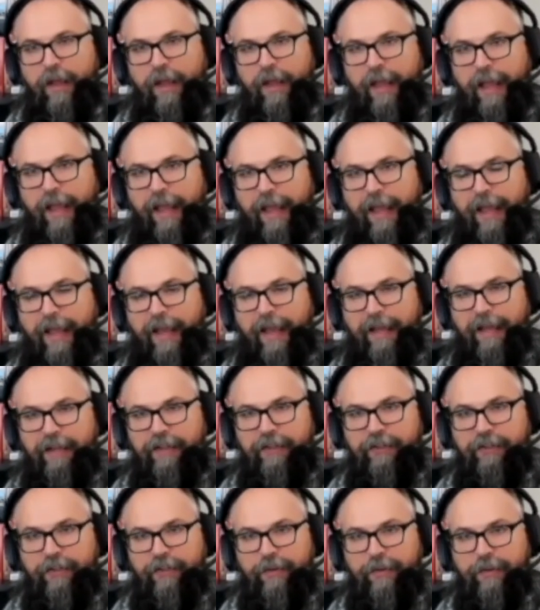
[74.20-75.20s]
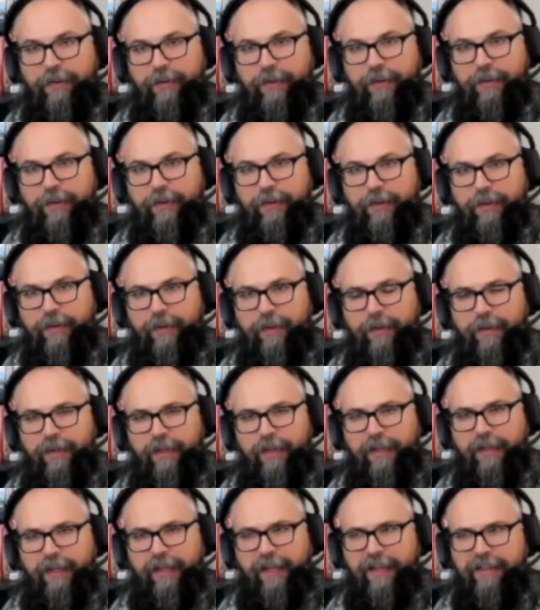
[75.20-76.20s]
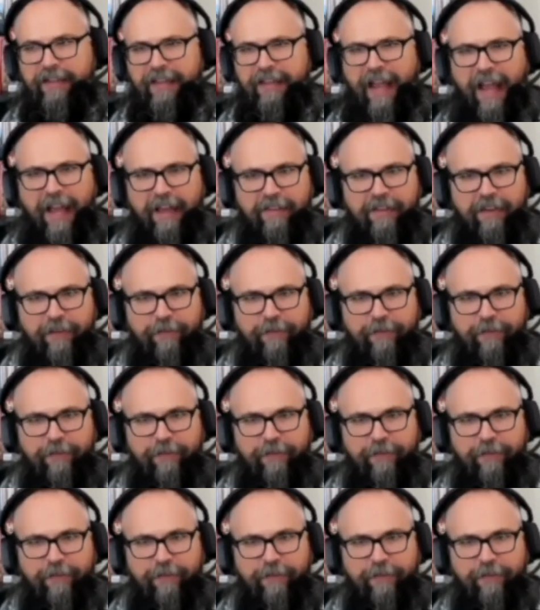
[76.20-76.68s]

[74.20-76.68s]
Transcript: And it's as